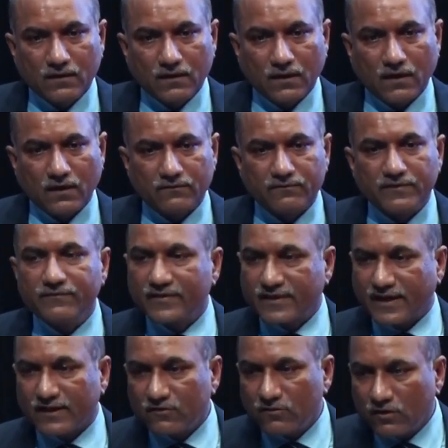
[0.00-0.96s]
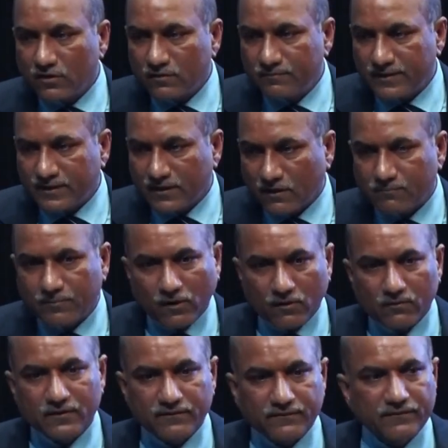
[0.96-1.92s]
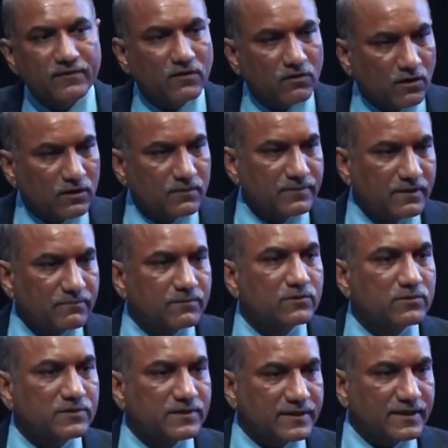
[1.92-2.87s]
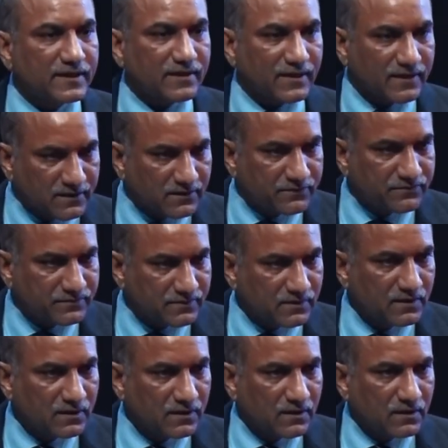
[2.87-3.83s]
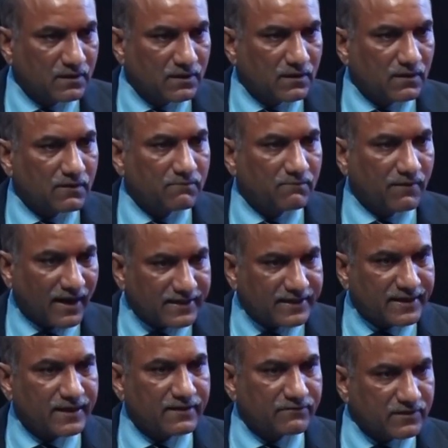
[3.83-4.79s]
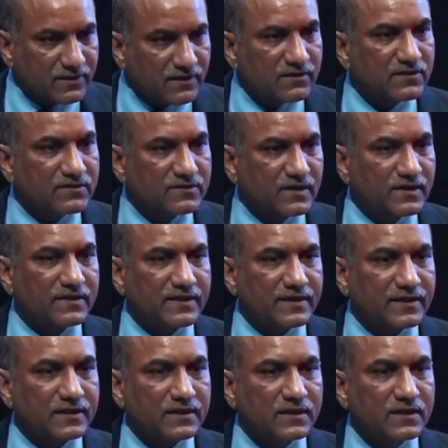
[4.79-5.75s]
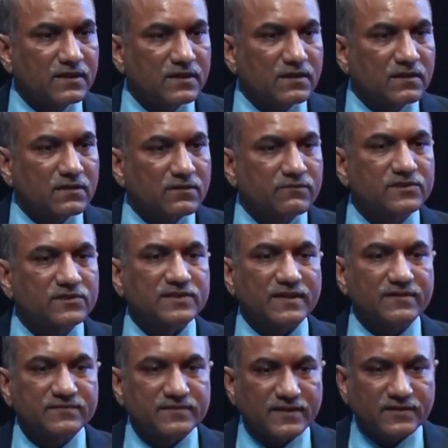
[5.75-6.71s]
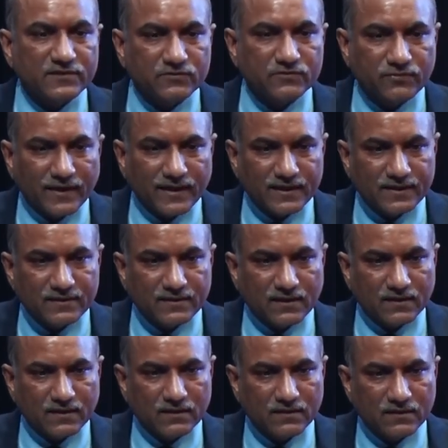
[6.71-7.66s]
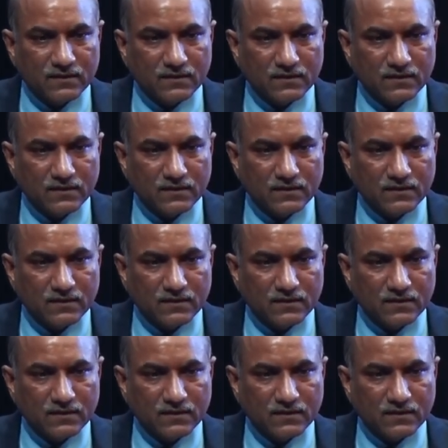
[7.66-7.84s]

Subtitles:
we cannot be, or probably we will not be able to create enough market within this country which can satisfy the